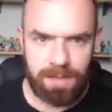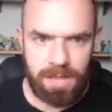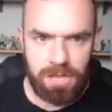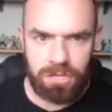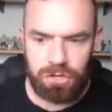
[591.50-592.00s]

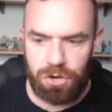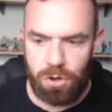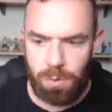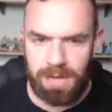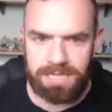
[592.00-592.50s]
You know
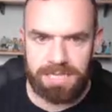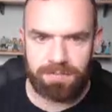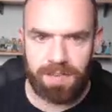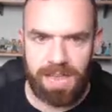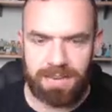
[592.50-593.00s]
what,
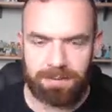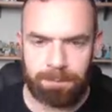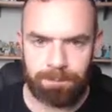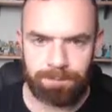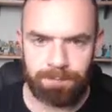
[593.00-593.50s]
Sven?
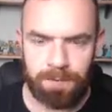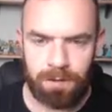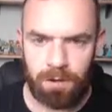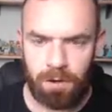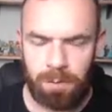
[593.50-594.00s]

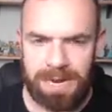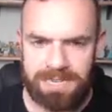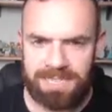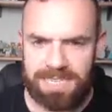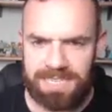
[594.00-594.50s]
Oh wait,
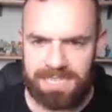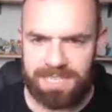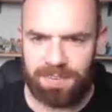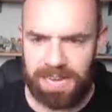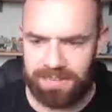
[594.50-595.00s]
this isn't
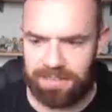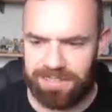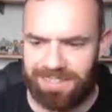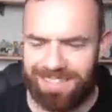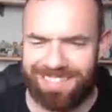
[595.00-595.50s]
Sven.
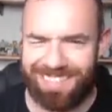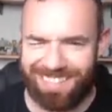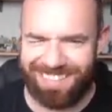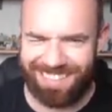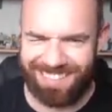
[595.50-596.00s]

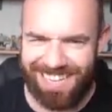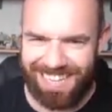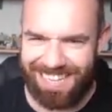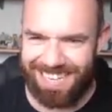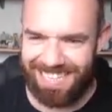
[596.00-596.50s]

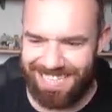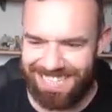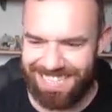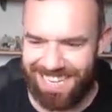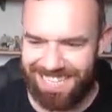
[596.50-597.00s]
It is
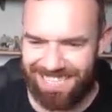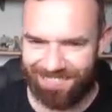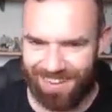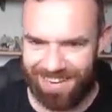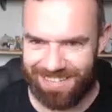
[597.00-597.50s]
not
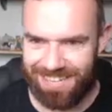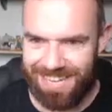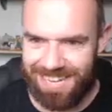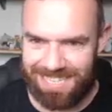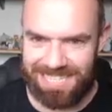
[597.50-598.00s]
Sven.
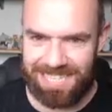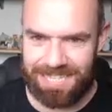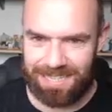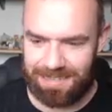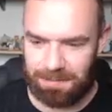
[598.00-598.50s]
This is
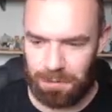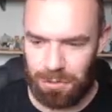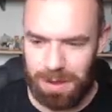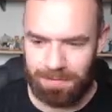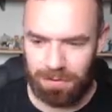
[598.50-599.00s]
the
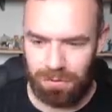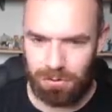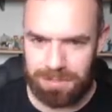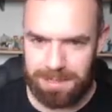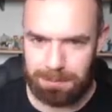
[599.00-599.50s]
whoever
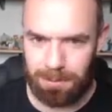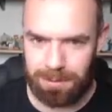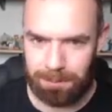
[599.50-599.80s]
wrote this book.